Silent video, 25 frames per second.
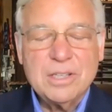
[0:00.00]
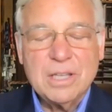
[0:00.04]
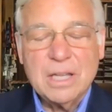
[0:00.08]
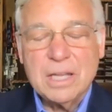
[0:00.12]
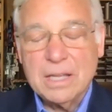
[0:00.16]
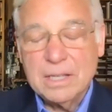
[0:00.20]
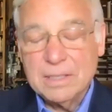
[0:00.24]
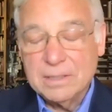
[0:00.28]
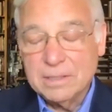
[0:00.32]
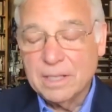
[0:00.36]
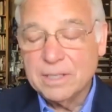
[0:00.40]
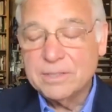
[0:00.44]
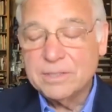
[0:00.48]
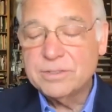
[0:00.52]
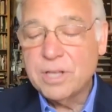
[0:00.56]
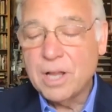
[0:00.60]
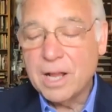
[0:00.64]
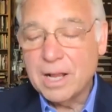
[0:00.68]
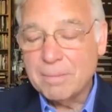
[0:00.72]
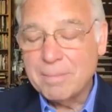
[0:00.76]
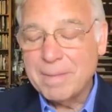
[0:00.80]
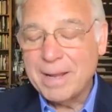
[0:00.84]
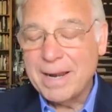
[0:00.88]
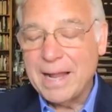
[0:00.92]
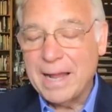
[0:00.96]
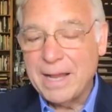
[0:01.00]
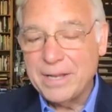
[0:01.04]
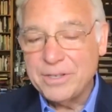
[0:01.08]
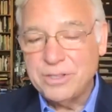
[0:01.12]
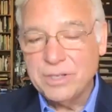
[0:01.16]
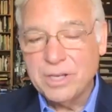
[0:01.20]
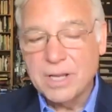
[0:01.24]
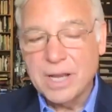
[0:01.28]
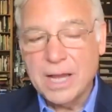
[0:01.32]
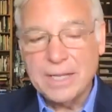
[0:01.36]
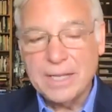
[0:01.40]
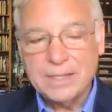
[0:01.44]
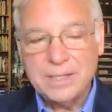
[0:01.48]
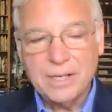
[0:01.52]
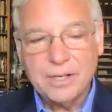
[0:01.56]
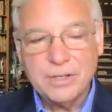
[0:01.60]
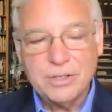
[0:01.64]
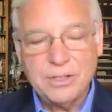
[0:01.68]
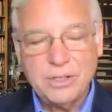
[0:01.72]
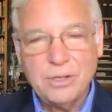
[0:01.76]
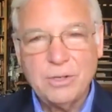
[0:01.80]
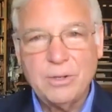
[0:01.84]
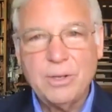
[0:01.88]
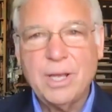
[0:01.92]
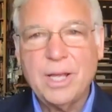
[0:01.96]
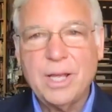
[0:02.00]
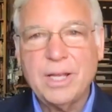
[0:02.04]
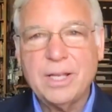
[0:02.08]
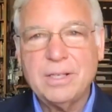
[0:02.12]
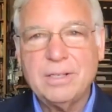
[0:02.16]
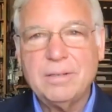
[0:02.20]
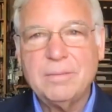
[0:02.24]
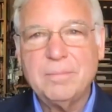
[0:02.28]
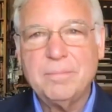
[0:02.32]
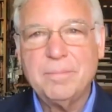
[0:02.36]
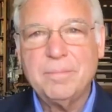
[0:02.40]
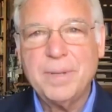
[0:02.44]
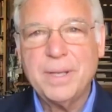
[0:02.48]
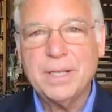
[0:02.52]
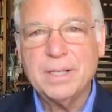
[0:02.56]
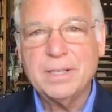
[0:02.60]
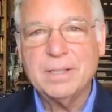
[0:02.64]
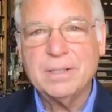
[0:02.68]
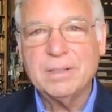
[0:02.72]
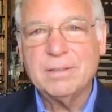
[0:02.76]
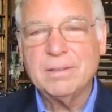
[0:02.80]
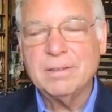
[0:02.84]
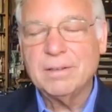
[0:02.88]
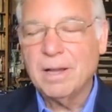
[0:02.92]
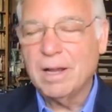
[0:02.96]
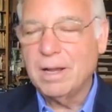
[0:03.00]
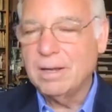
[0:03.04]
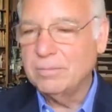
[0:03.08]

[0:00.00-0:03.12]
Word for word: let's talk about how you got there. You had been, uh,